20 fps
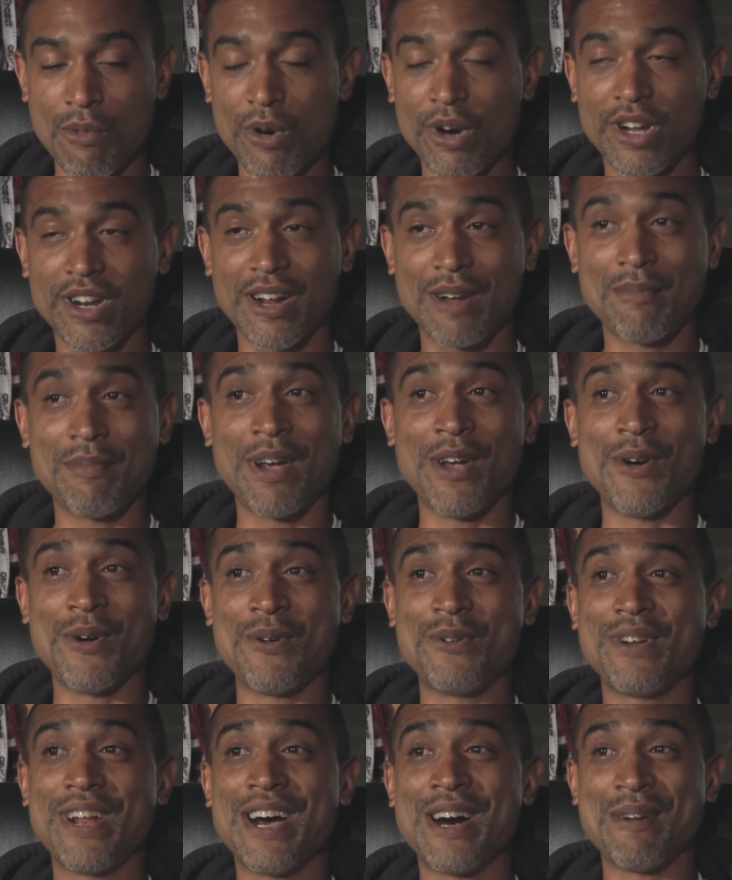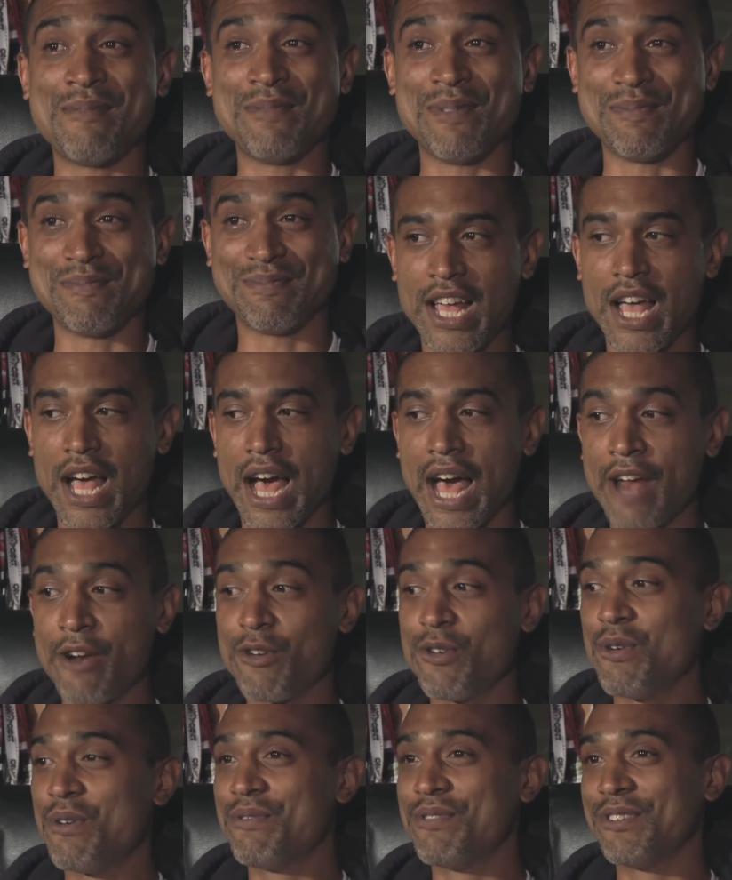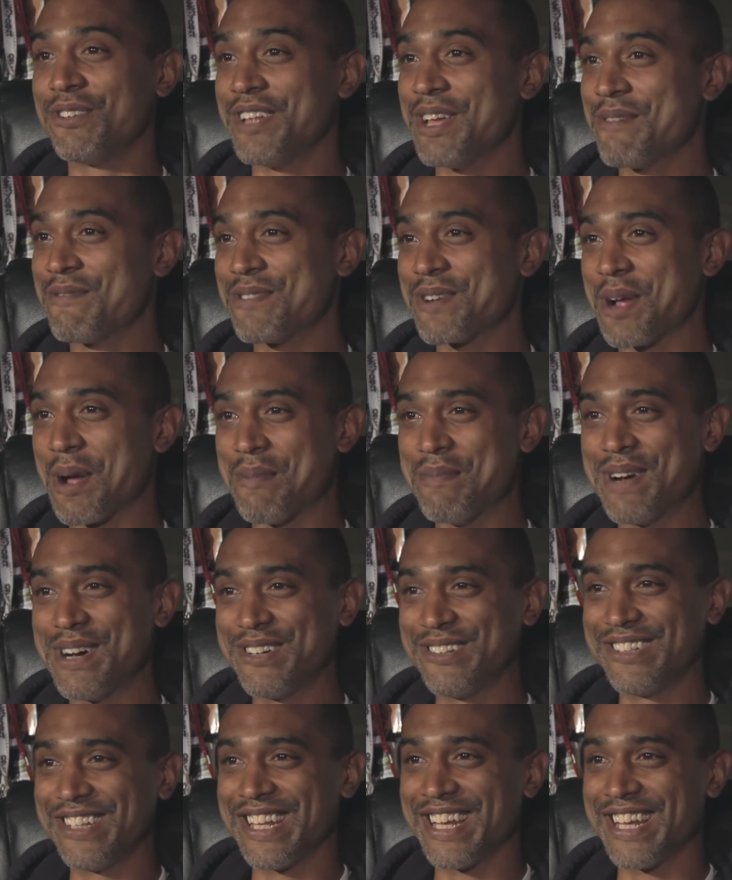working on my own album. I don't know if it'll ever come out.